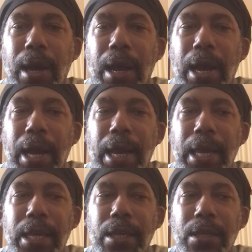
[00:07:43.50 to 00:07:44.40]

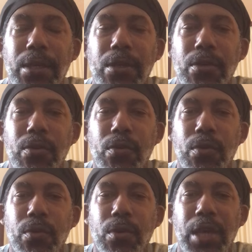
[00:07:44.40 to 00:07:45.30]
I
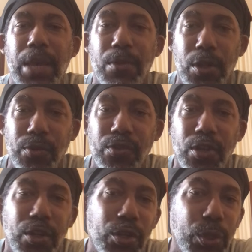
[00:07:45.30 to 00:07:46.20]
came close to
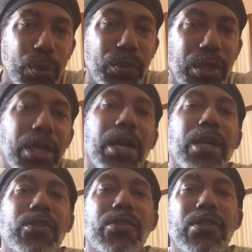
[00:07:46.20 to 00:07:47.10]
losing
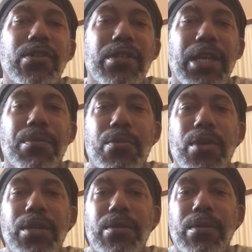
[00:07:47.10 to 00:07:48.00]
consciousness at that
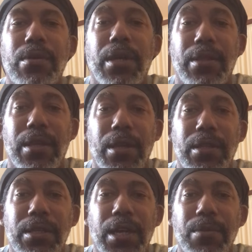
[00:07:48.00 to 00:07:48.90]
point, at the
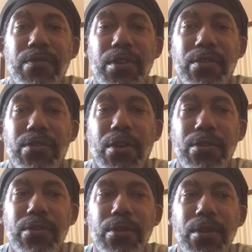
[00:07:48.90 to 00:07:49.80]
time of the
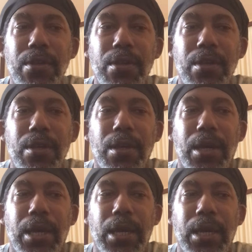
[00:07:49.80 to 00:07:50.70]
assault.
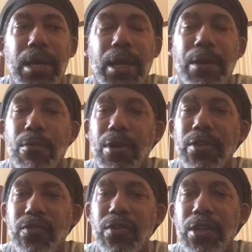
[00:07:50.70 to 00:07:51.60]
I
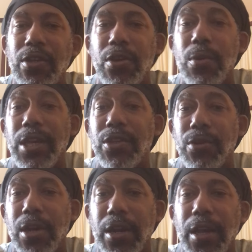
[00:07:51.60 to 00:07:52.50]
was going into
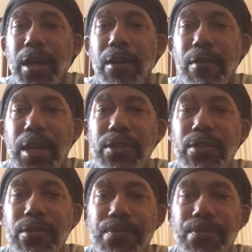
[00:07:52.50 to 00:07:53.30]
cardiac arrest.